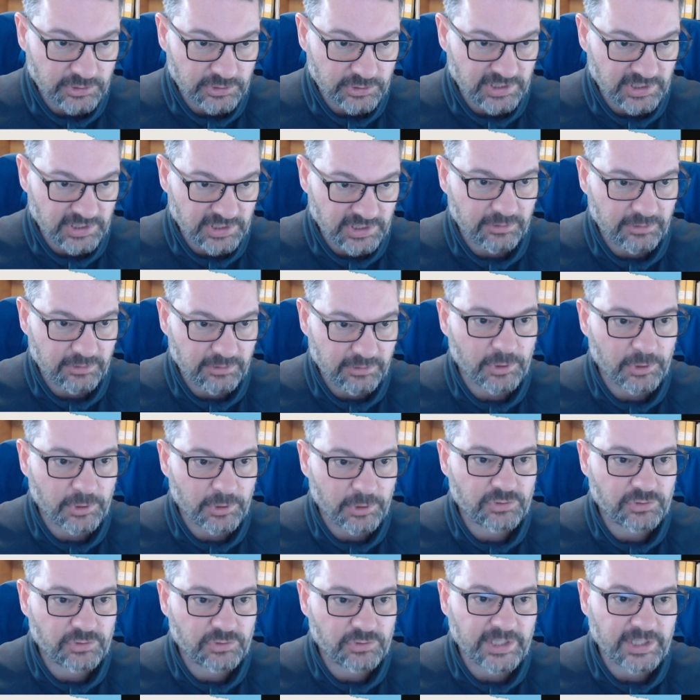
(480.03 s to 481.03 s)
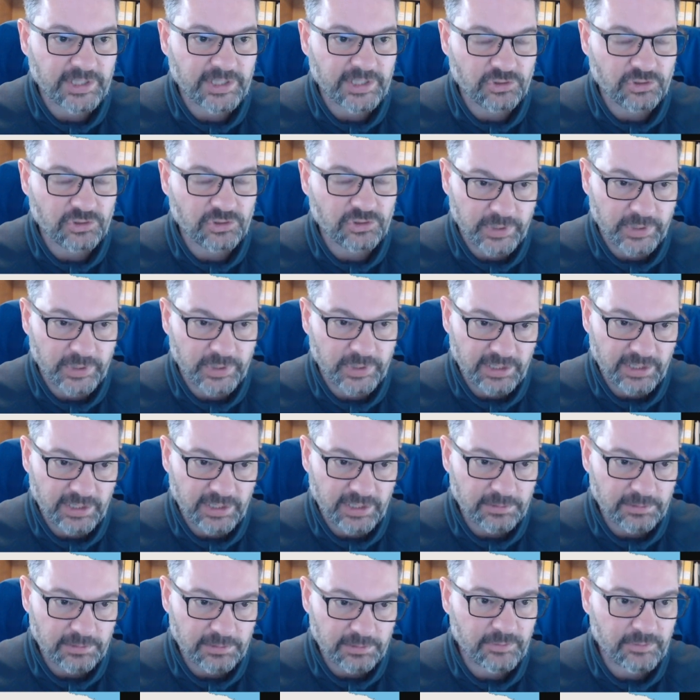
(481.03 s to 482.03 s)
most finds in Sweden, and
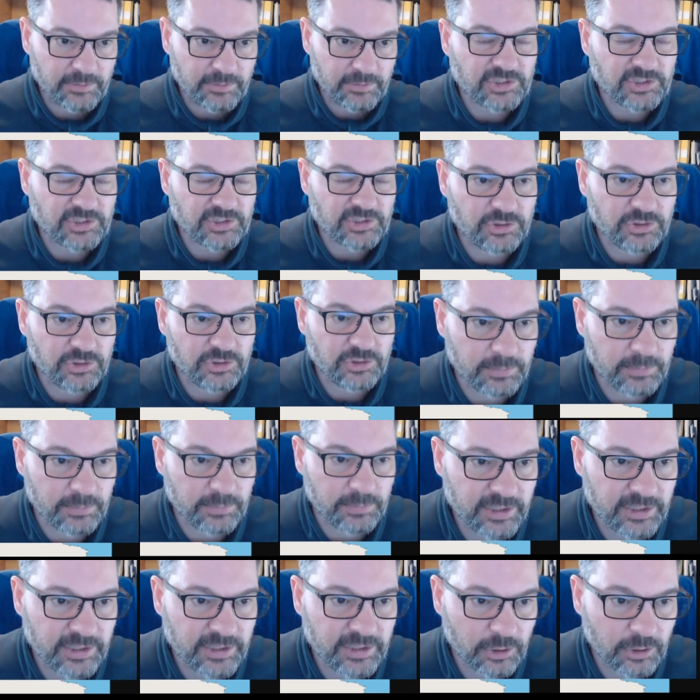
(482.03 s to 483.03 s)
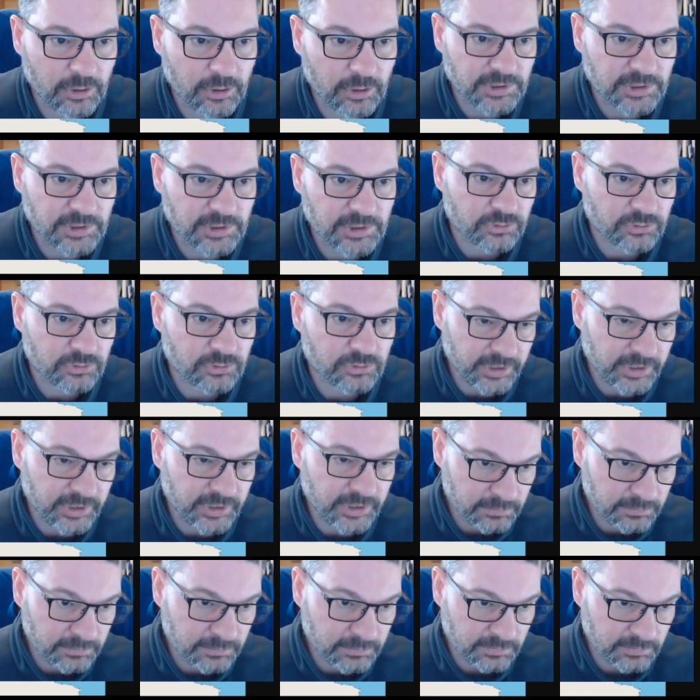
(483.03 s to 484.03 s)
that's also my home country.
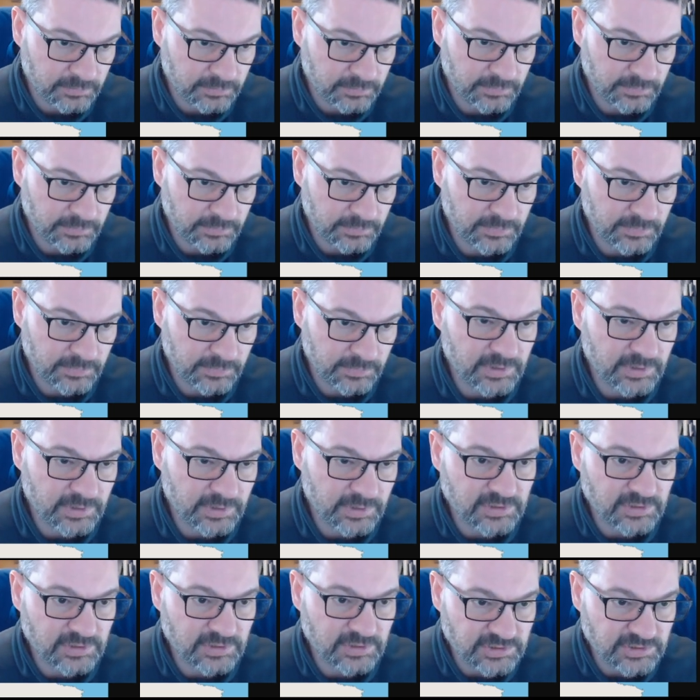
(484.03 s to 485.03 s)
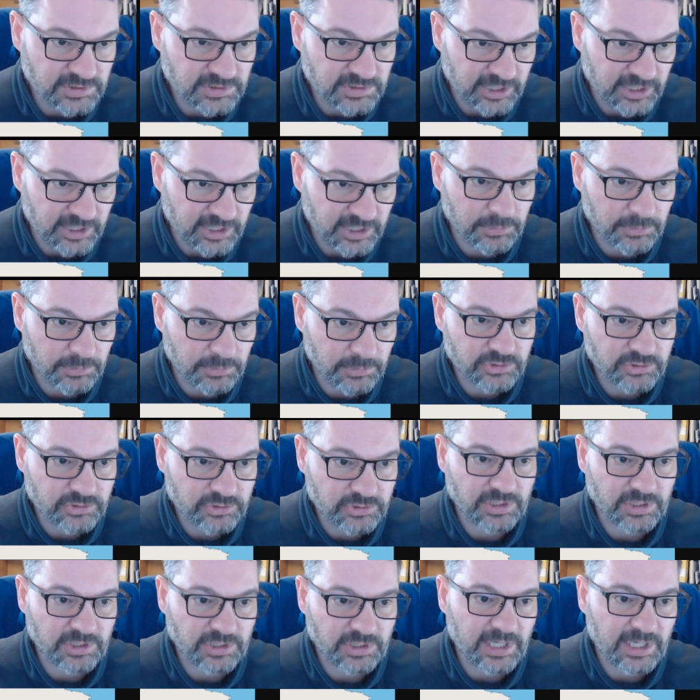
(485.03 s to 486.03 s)
Second most in
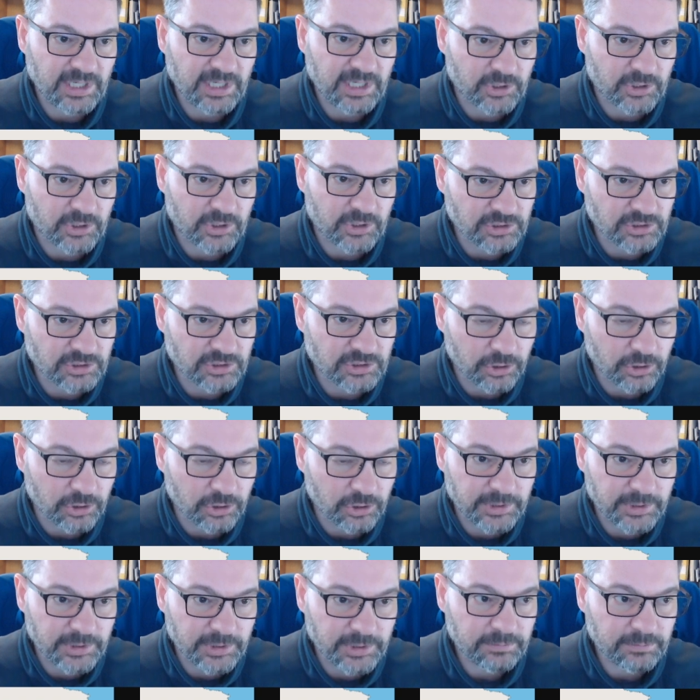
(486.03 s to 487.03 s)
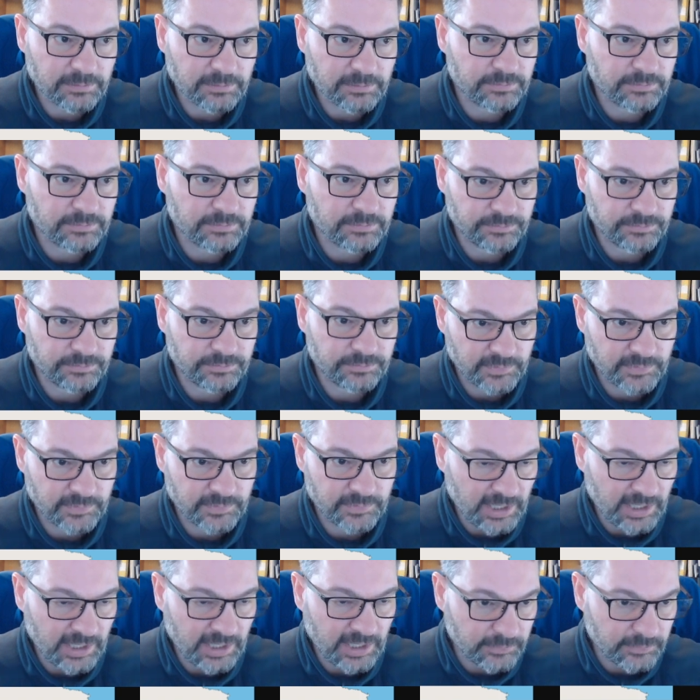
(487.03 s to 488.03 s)
Denmark and Germany, and the
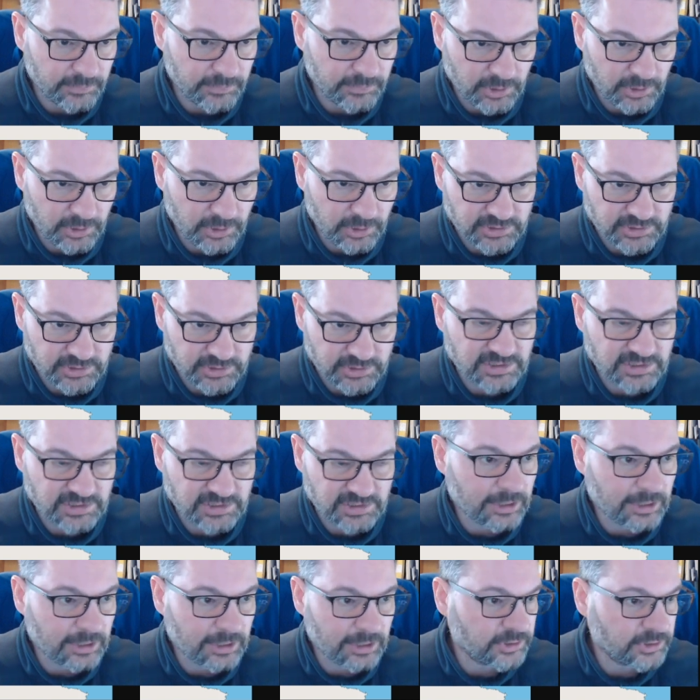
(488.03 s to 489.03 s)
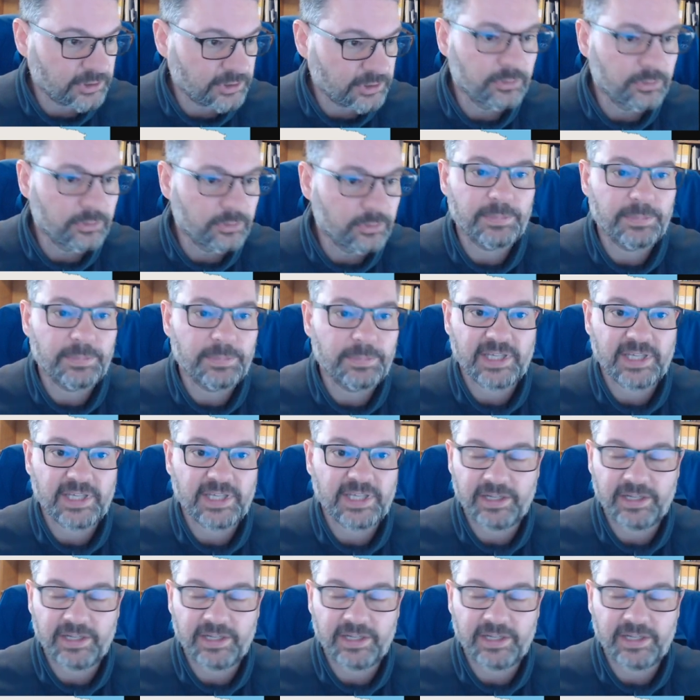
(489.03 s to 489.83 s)
fewest in Southern Europe and Canada.